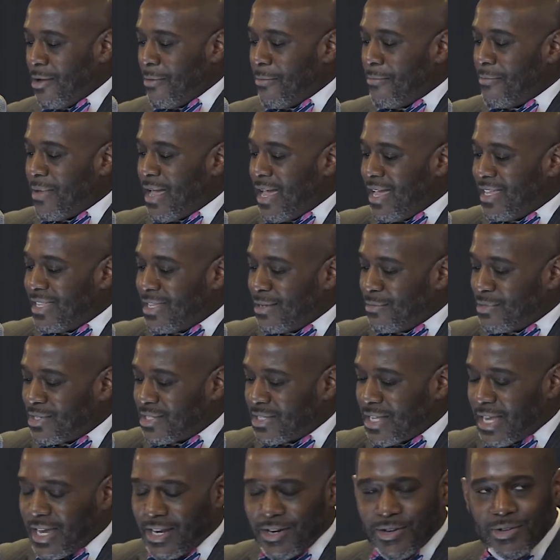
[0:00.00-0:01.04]
made them
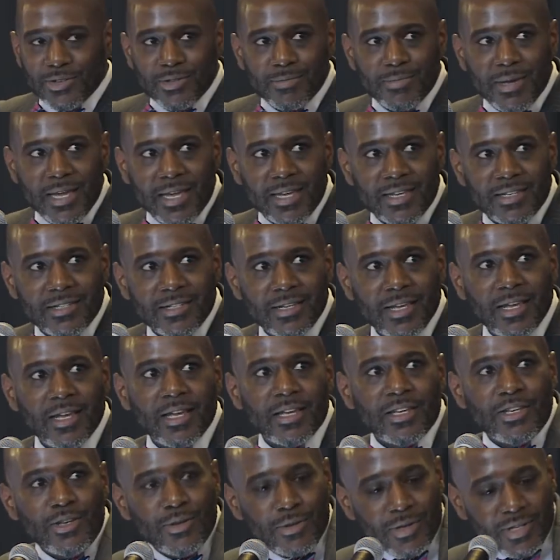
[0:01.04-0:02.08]
standards-based.
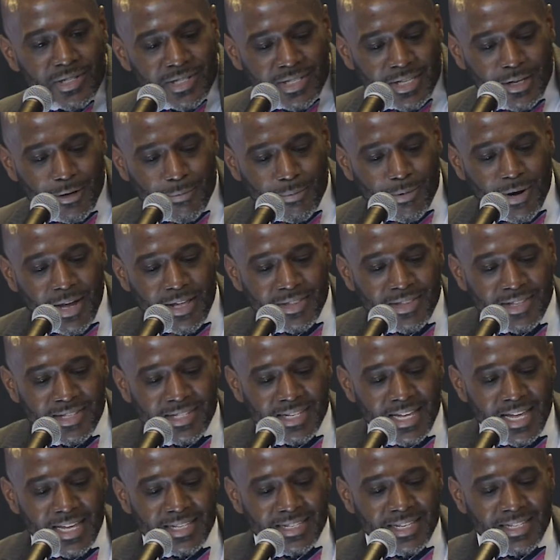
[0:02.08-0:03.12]
You can still
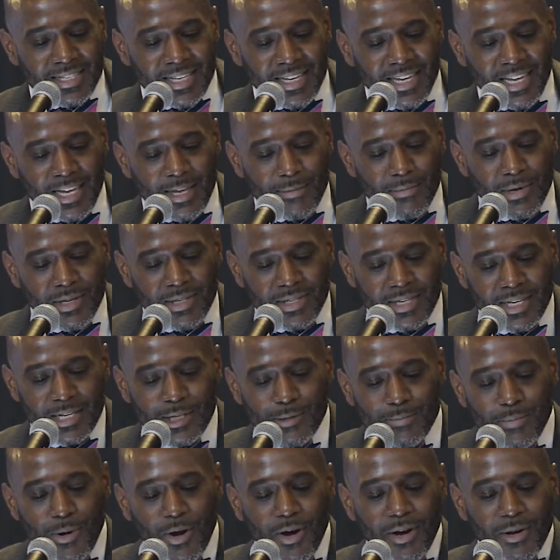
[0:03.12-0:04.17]
prophesize at the end, but
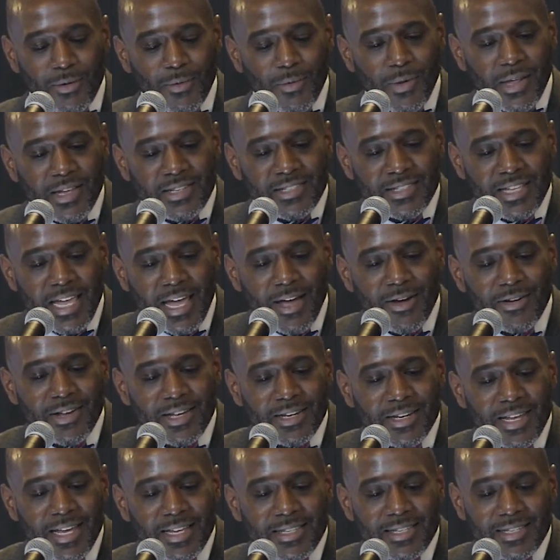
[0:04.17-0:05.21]
this part is now
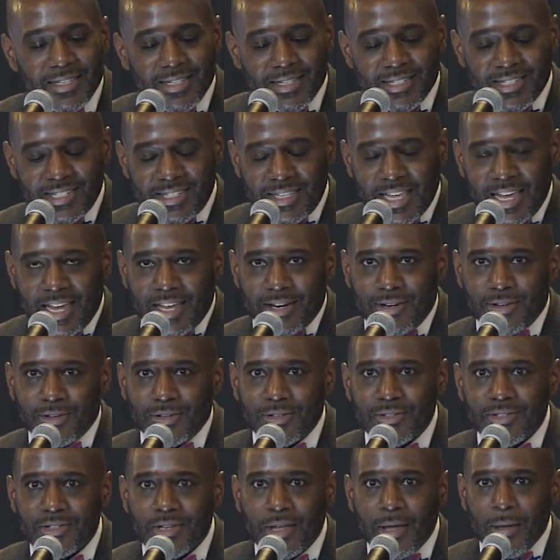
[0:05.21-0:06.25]
connected to
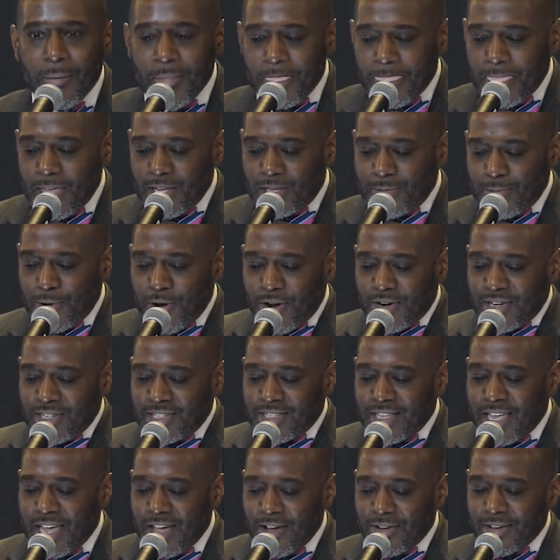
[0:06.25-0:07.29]
standards. This part
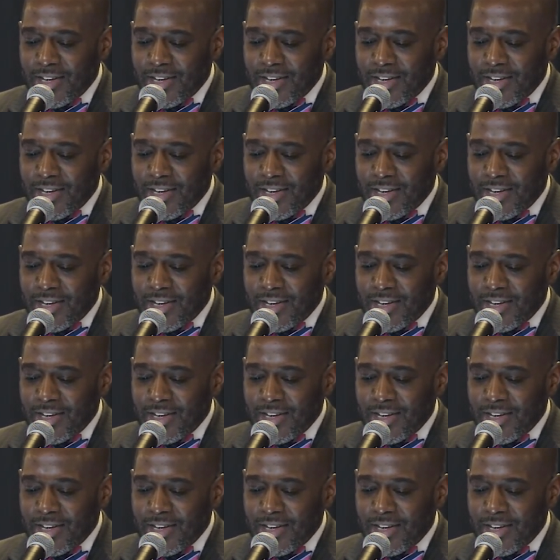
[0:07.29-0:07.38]
is now